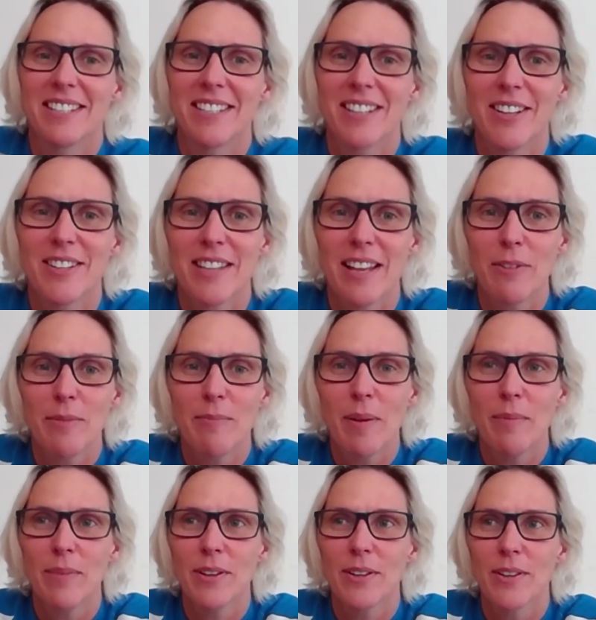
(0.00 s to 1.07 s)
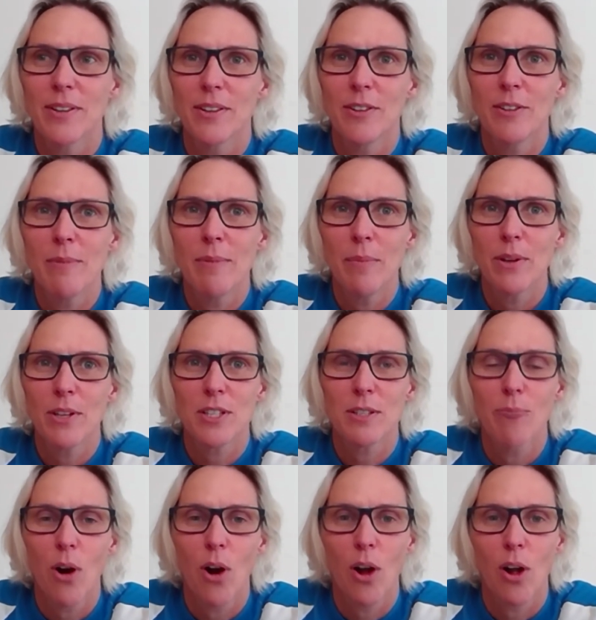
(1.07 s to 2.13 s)
She goes, and remember to
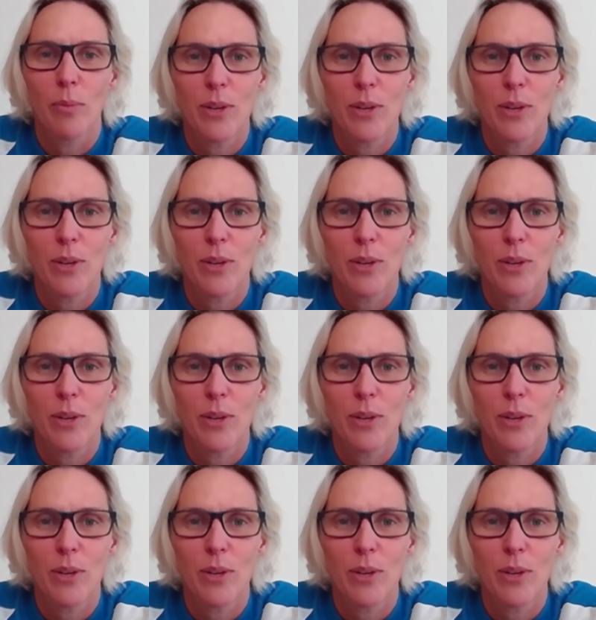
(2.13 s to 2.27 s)
smile